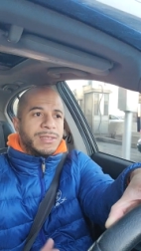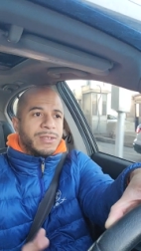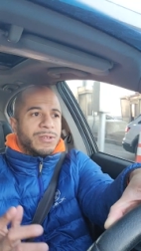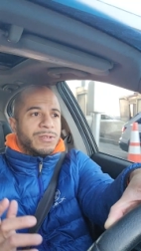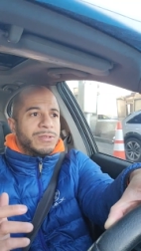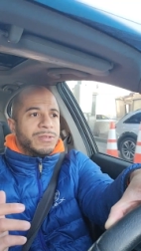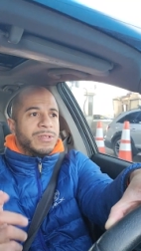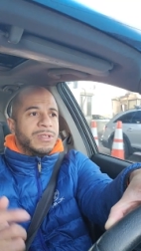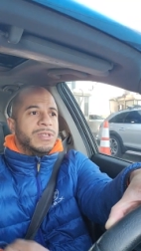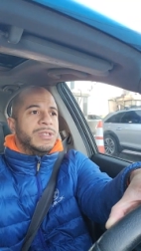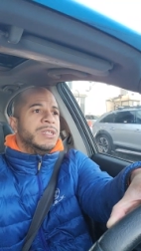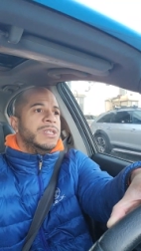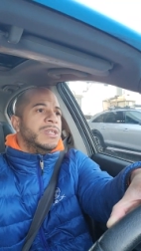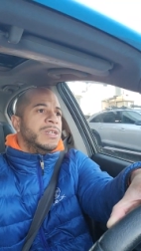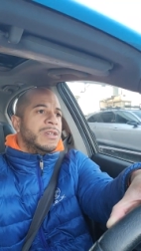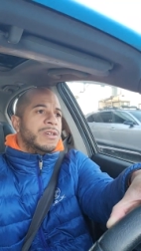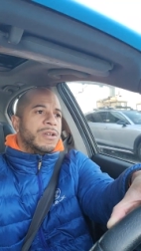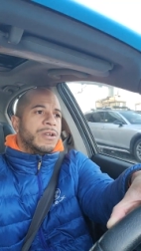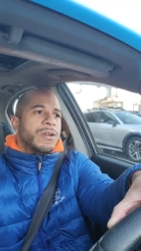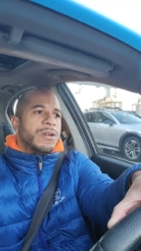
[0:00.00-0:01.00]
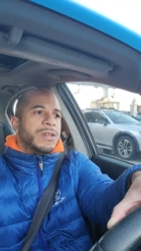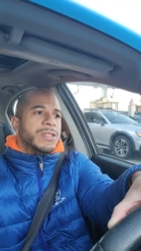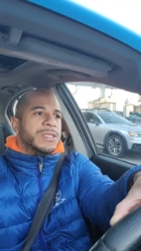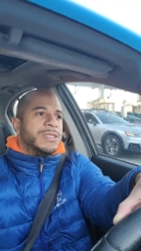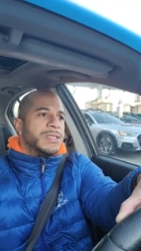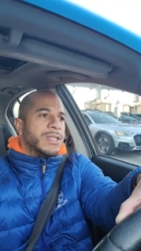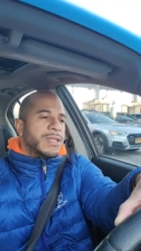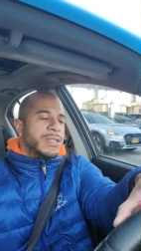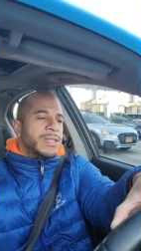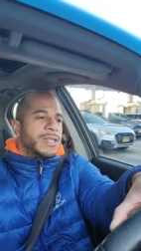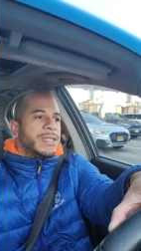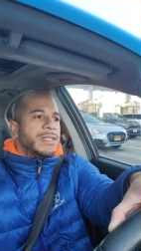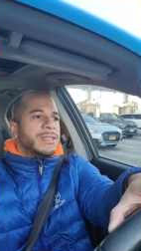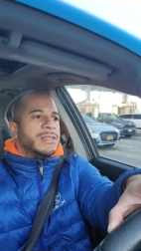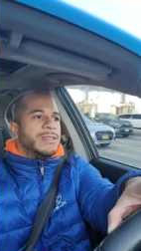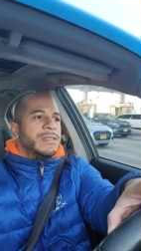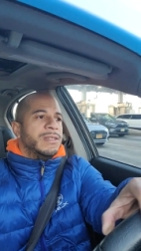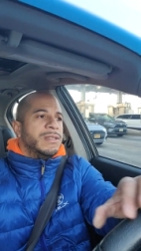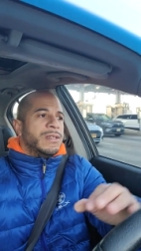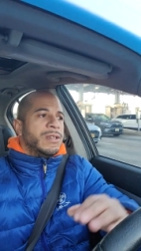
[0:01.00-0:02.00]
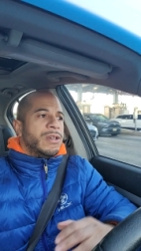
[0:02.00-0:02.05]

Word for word: Zone on Sundays.